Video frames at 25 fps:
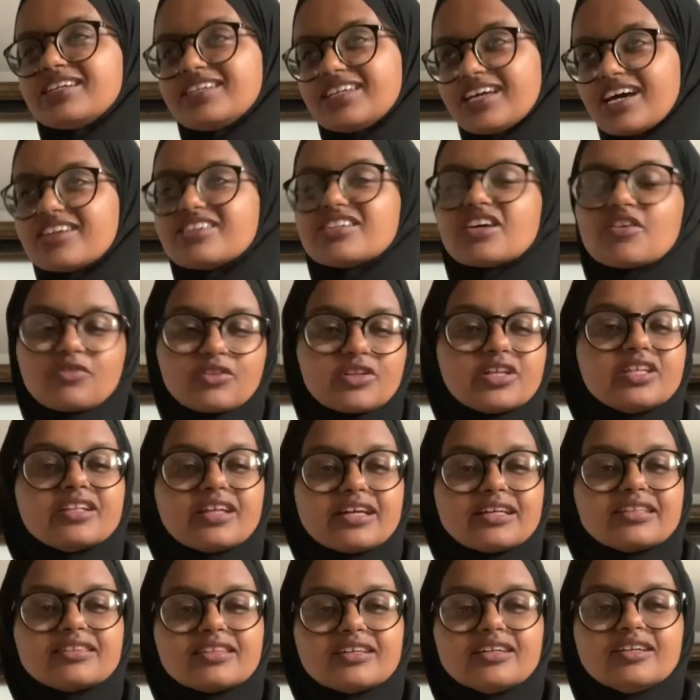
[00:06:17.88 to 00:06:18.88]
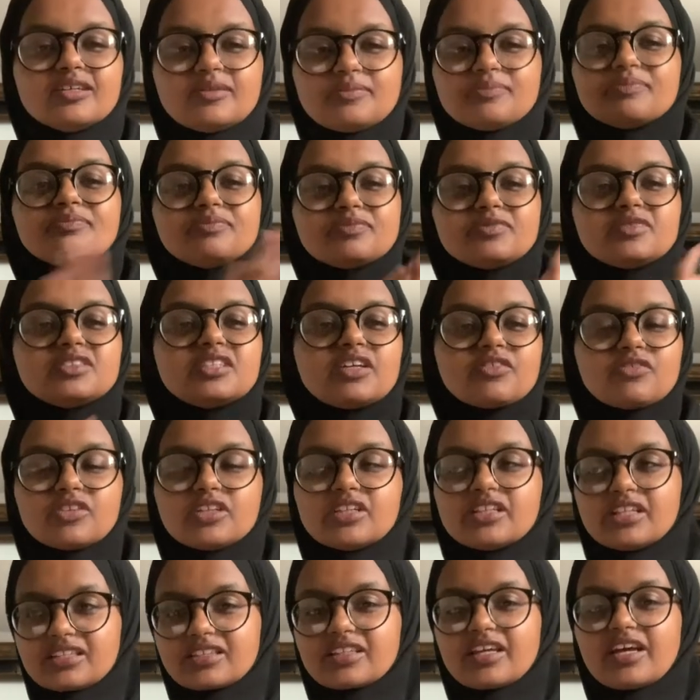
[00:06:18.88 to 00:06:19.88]
Yeah, definitely like
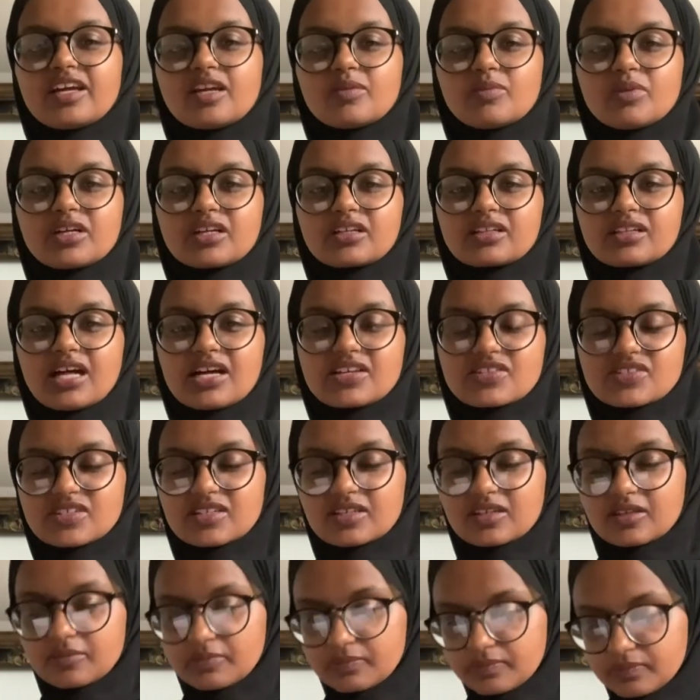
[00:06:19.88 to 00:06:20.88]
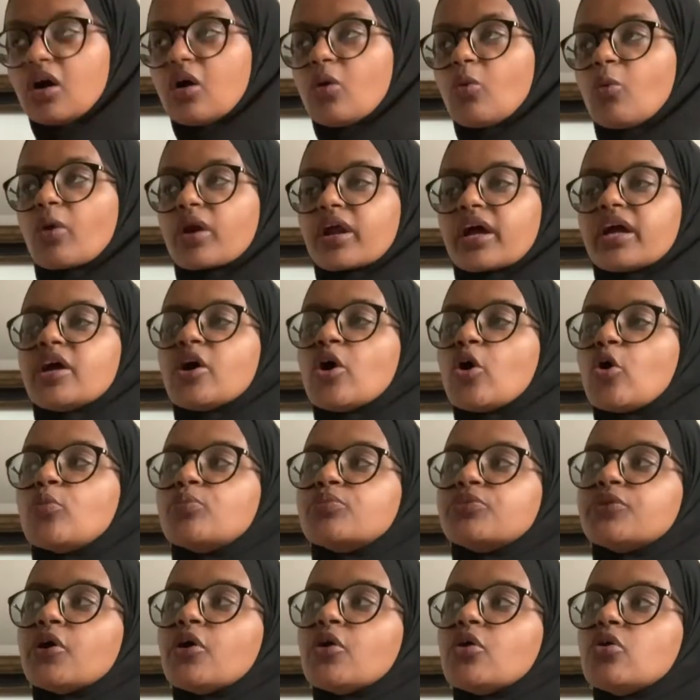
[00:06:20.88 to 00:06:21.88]
the animated classic. What I
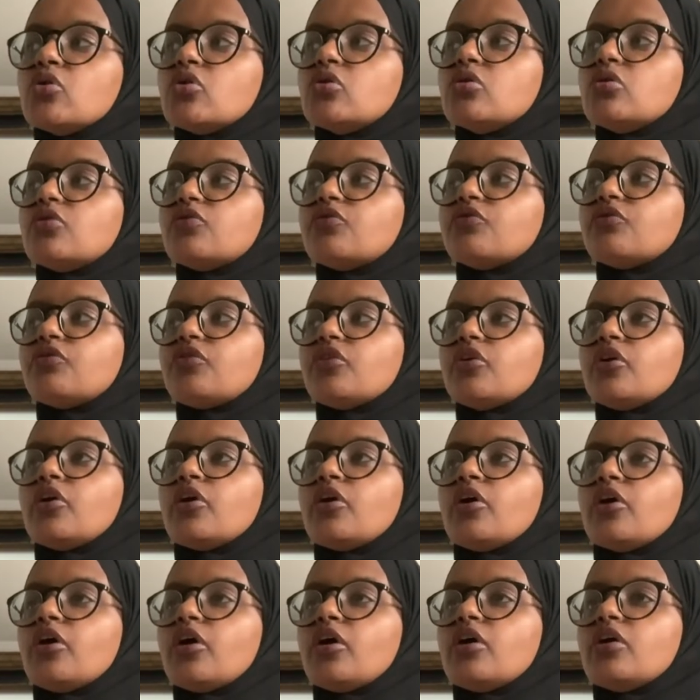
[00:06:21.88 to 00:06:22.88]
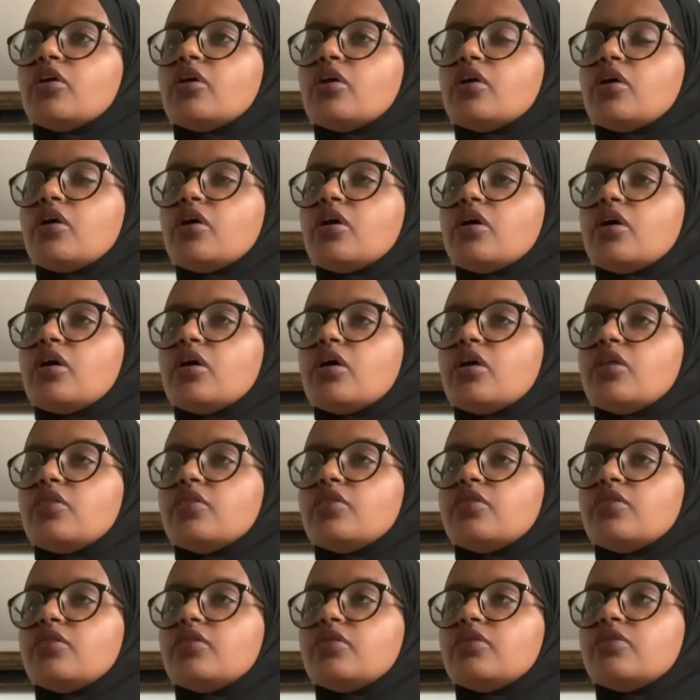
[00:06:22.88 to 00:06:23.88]
hope though for
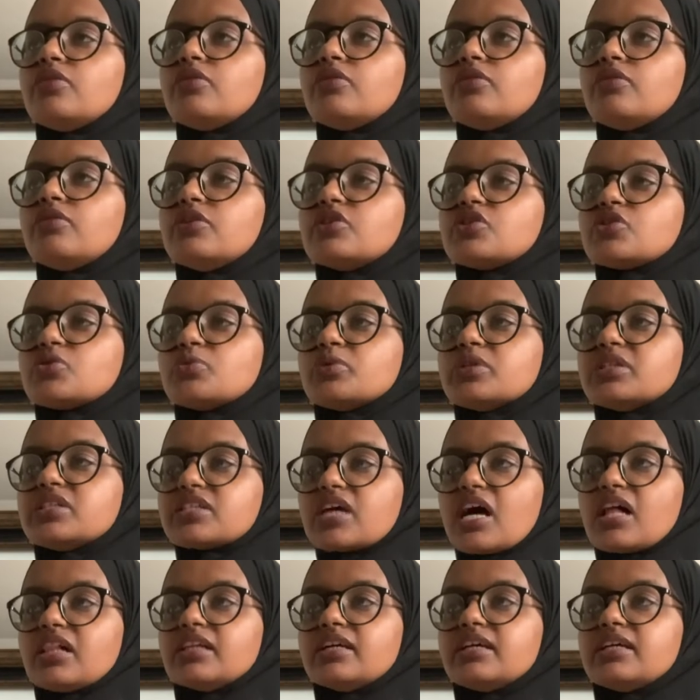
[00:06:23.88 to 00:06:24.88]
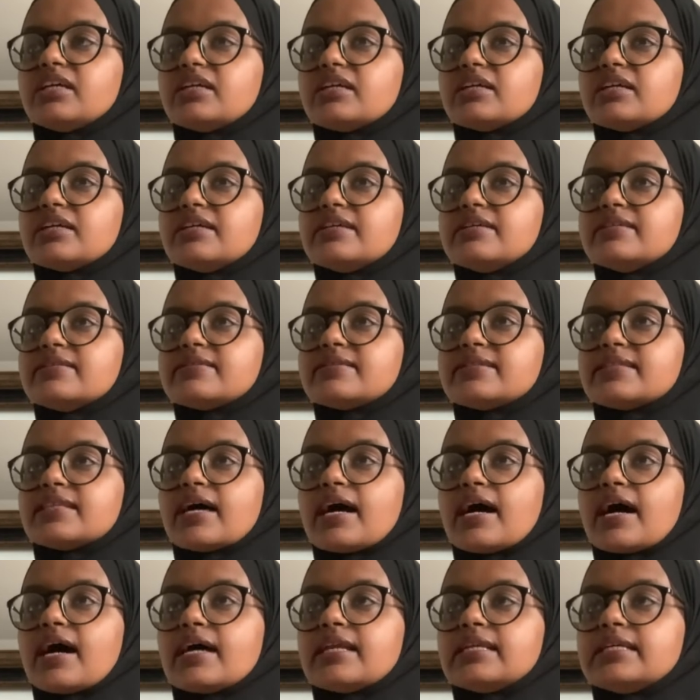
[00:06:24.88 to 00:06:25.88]
this retelling is
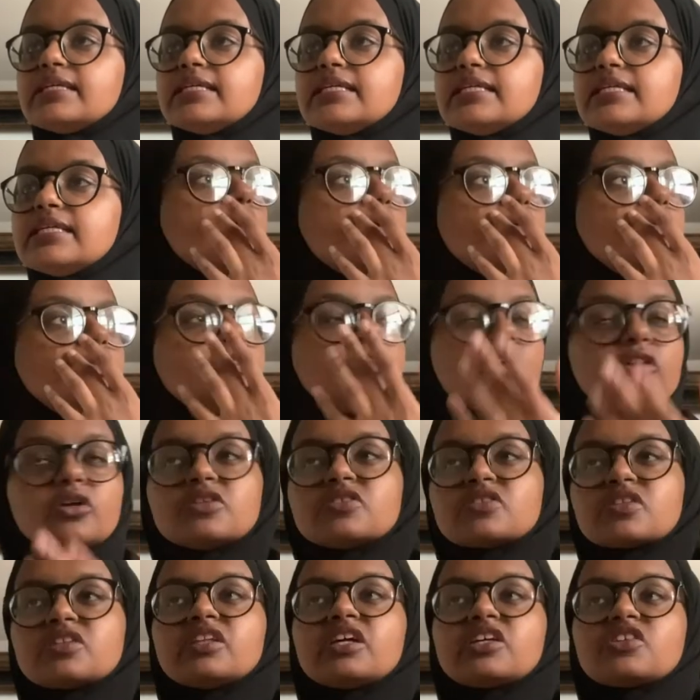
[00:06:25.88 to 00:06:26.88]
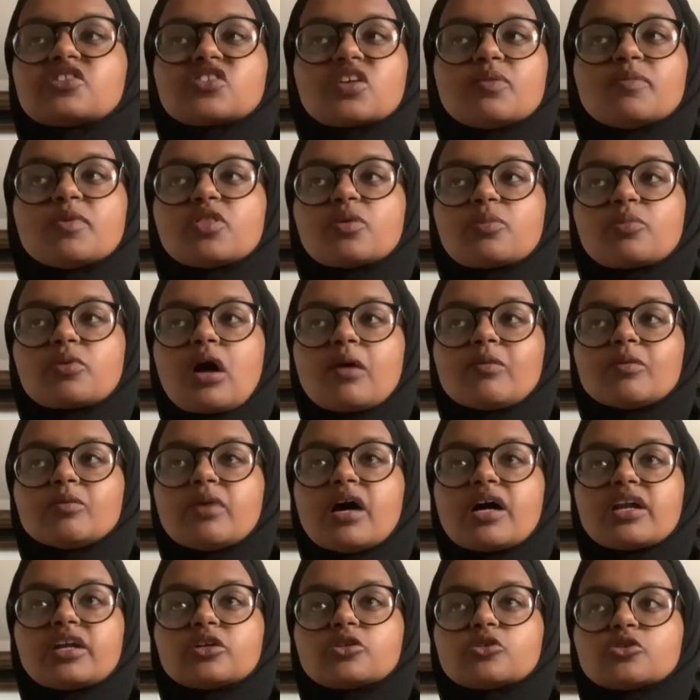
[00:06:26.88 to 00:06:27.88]
that there isn't like some of the
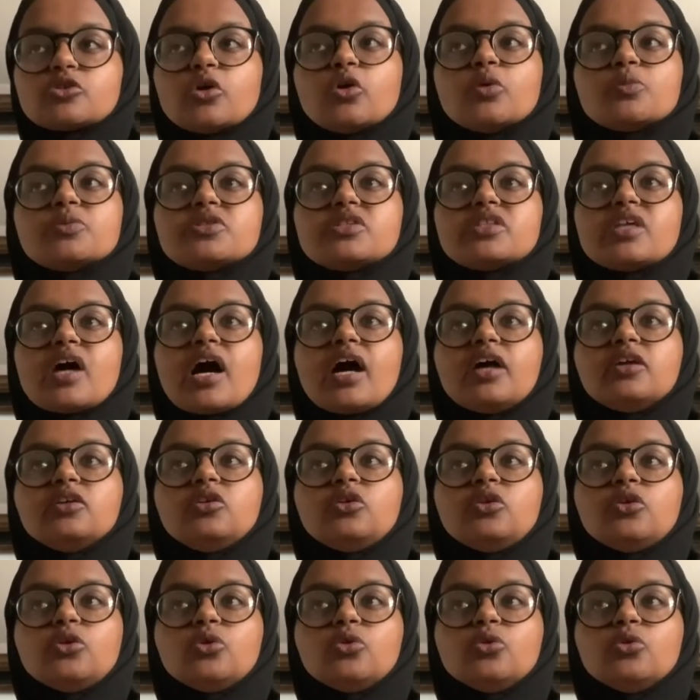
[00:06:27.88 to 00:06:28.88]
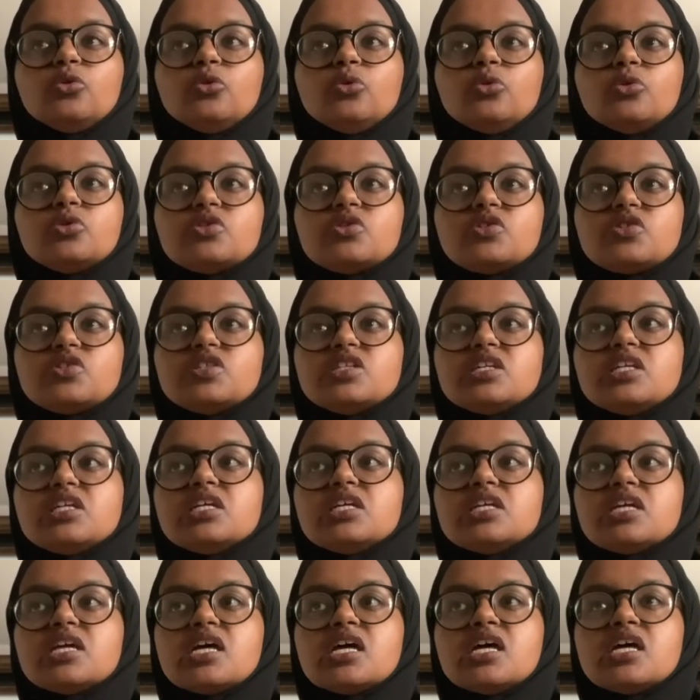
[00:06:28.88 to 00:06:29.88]
problematic tropes that you see
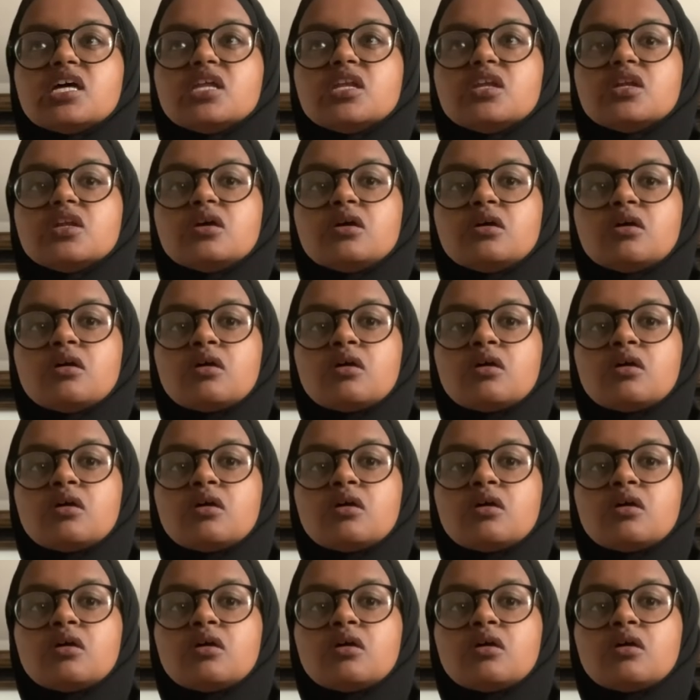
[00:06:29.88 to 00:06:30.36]
in